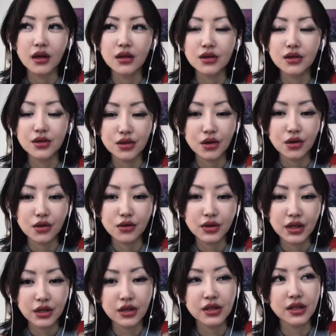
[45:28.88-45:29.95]
So
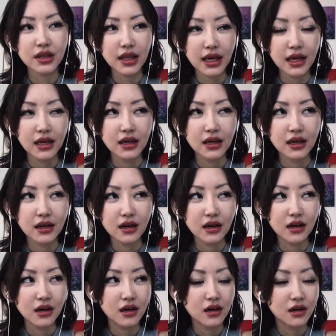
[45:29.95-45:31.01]
here's the thing.
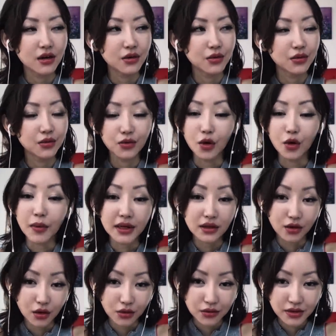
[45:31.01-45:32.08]
Uh, nobody
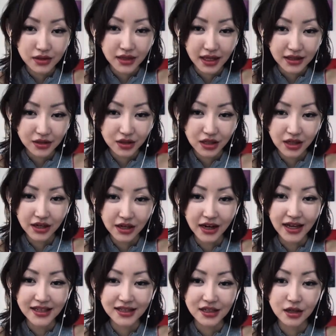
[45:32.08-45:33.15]
knows. That's a clear
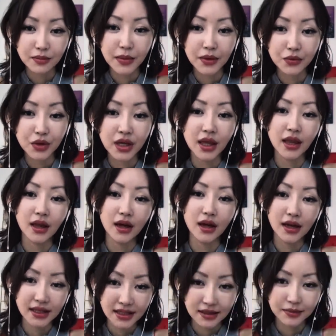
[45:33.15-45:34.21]
answer, but we can
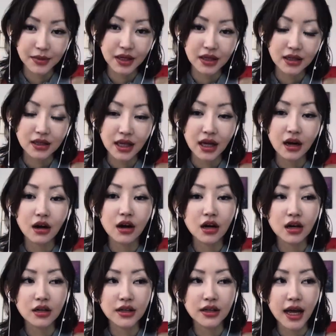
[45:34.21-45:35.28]
estimate there
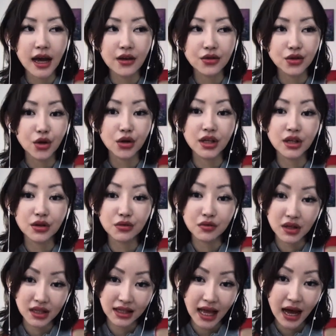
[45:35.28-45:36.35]
are now
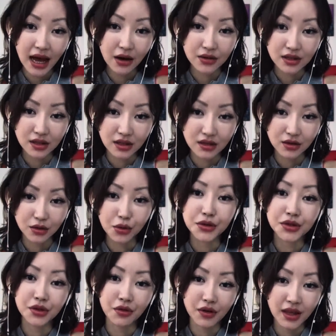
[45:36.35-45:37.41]
33,000
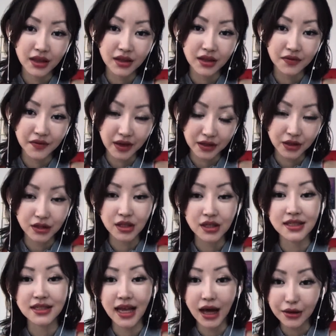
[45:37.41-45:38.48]
North Korean defectors in
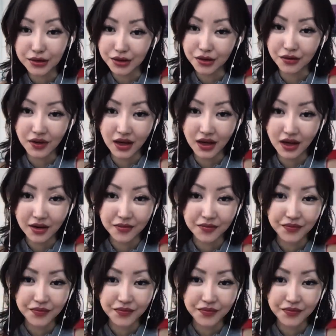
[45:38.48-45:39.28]
South Korea